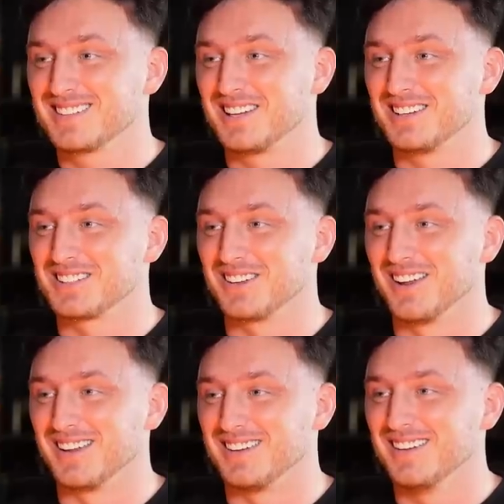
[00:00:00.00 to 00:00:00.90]
so, so,
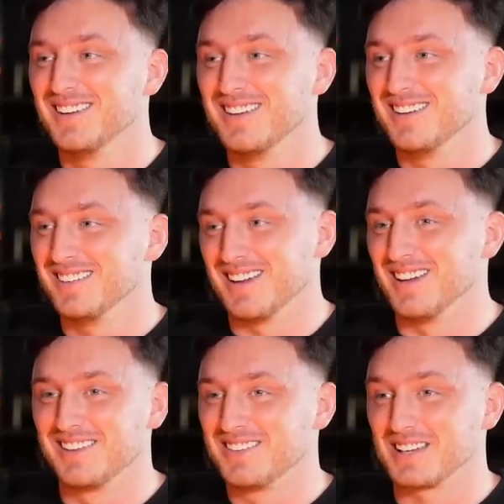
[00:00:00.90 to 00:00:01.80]
like,
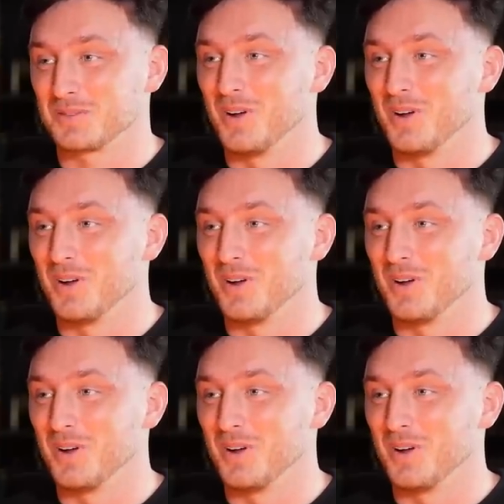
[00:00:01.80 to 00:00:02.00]
yeah, that's